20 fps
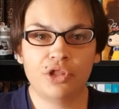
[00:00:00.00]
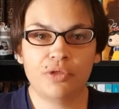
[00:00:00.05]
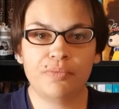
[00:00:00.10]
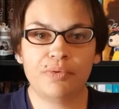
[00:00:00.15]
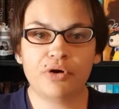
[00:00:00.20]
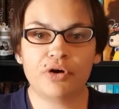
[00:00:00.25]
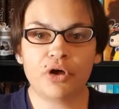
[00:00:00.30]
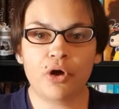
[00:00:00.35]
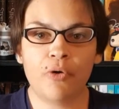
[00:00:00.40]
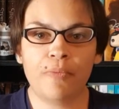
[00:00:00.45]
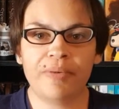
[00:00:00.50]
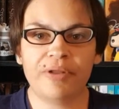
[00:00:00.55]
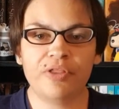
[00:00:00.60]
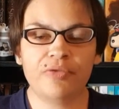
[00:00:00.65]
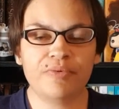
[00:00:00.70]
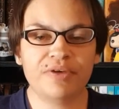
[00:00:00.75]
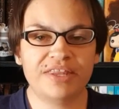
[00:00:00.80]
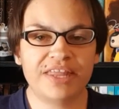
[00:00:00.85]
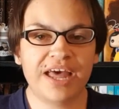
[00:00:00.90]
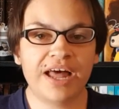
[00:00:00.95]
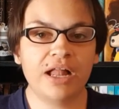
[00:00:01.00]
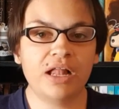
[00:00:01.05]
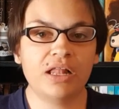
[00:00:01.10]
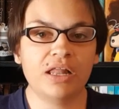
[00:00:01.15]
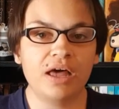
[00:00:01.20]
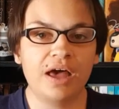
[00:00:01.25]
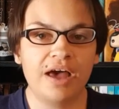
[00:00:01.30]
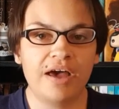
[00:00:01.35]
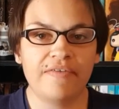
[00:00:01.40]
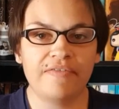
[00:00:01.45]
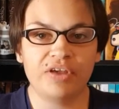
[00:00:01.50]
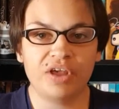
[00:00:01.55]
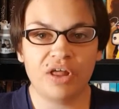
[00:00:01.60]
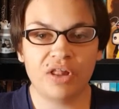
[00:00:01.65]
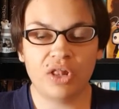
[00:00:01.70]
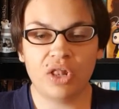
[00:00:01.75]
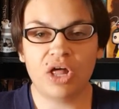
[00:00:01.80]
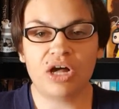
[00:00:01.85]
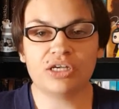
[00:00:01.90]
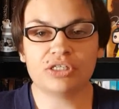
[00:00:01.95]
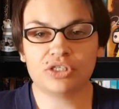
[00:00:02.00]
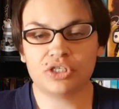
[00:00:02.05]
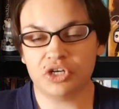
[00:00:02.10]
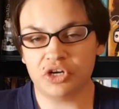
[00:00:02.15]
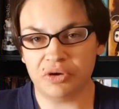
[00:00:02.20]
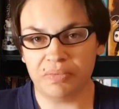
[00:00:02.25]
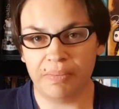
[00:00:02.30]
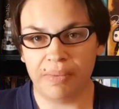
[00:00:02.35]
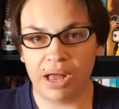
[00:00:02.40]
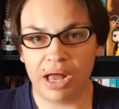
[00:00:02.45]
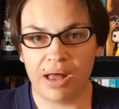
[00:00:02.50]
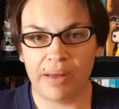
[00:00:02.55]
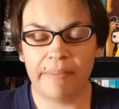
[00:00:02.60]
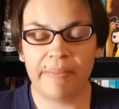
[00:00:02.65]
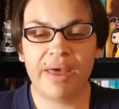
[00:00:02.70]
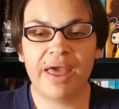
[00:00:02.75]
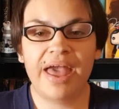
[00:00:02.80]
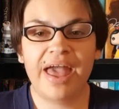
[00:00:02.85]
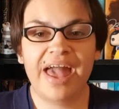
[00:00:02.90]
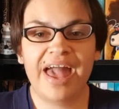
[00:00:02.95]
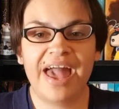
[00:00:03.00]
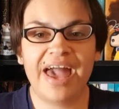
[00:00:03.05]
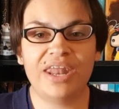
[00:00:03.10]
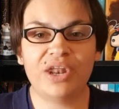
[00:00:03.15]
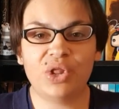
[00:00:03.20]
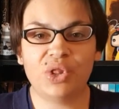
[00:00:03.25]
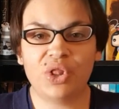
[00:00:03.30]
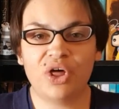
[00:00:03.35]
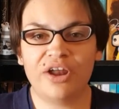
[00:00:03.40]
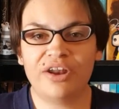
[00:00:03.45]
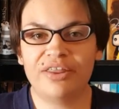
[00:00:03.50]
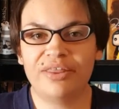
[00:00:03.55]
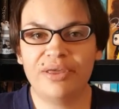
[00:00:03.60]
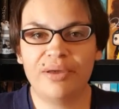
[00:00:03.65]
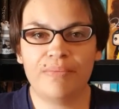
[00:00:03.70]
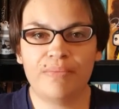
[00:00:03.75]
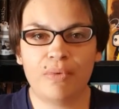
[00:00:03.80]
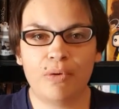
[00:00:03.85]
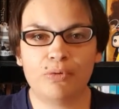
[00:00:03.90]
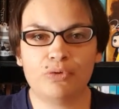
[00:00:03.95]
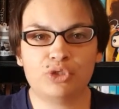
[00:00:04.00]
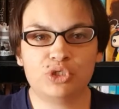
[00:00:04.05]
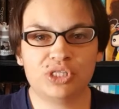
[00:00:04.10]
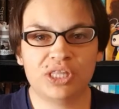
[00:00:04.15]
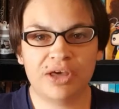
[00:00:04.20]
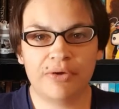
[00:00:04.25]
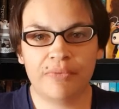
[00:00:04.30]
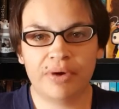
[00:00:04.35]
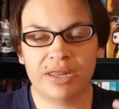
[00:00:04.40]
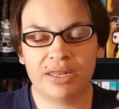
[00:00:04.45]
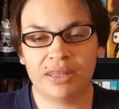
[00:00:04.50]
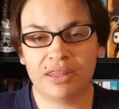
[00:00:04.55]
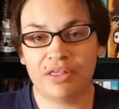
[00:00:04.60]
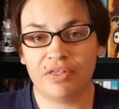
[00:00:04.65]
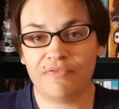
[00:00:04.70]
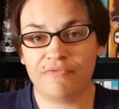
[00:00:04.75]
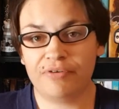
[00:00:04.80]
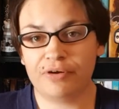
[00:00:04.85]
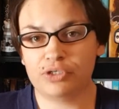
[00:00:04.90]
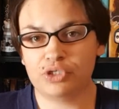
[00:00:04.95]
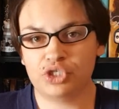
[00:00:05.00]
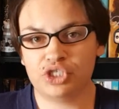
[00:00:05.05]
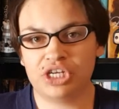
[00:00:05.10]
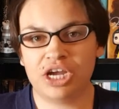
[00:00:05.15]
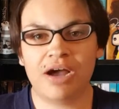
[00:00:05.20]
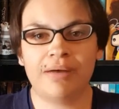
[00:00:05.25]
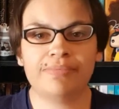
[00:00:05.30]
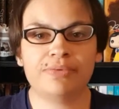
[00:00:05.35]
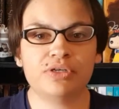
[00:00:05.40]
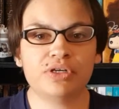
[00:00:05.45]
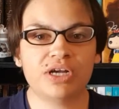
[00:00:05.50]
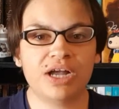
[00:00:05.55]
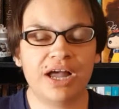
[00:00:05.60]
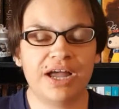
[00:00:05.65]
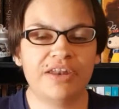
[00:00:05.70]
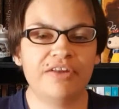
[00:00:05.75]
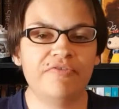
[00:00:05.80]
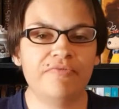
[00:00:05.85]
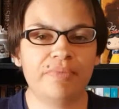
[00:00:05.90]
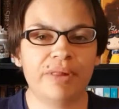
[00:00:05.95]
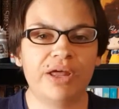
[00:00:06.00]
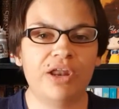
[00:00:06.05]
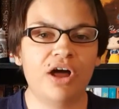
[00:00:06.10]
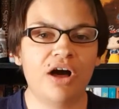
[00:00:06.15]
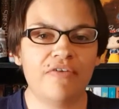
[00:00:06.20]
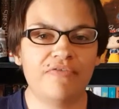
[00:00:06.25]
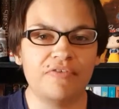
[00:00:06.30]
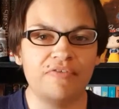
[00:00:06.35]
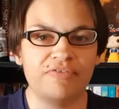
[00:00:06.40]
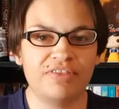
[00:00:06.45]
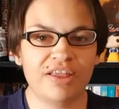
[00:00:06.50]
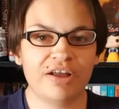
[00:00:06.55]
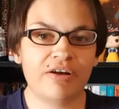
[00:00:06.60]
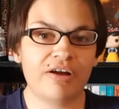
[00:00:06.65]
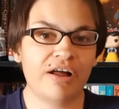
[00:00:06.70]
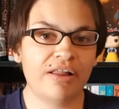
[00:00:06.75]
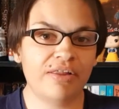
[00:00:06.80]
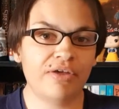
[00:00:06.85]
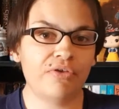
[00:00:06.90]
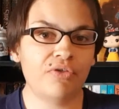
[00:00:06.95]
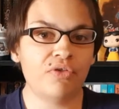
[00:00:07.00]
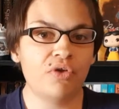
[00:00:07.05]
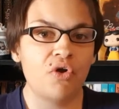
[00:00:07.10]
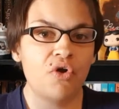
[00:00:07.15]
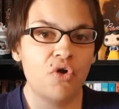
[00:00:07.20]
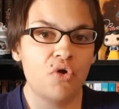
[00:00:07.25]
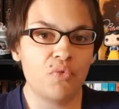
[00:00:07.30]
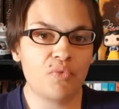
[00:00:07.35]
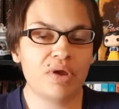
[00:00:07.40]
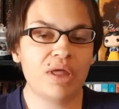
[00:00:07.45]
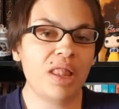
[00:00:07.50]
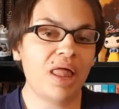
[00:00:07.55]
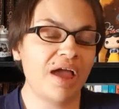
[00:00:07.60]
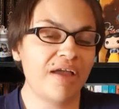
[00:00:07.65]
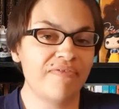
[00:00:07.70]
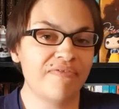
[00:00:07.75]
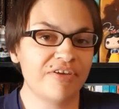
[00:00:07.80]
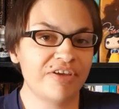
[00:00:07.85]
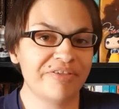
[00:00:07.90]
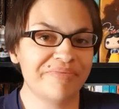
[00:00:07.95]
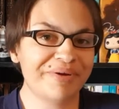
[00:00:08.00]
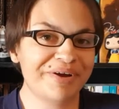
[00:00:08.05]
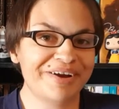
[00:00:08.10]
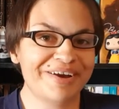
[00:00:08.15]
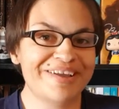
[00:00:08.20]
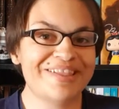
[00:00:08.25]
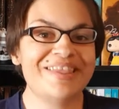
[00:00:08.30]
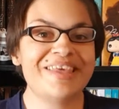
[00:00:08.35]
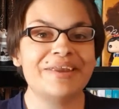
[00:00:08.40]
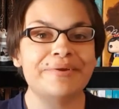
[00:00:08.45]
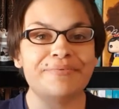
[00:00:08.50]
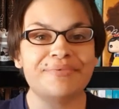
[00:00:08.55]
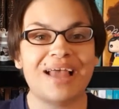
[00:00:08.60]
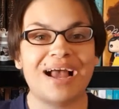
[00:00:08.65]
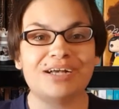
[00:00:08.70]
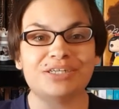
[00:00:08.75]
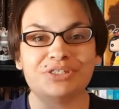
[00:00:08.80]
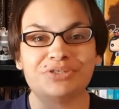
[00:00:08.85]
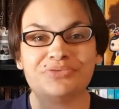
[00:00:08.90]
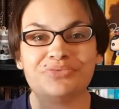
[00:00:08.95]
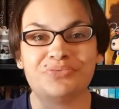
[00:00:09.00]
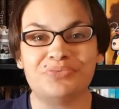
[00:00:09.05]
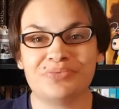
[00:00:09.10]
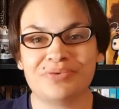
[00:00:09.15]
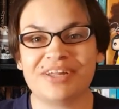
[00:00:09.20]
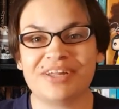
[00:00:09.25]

The book opens with Elle having lost her mom, and a lot of the emotion that went in this first chapter kind of played off of Sara Ella's real life experience, and it was actually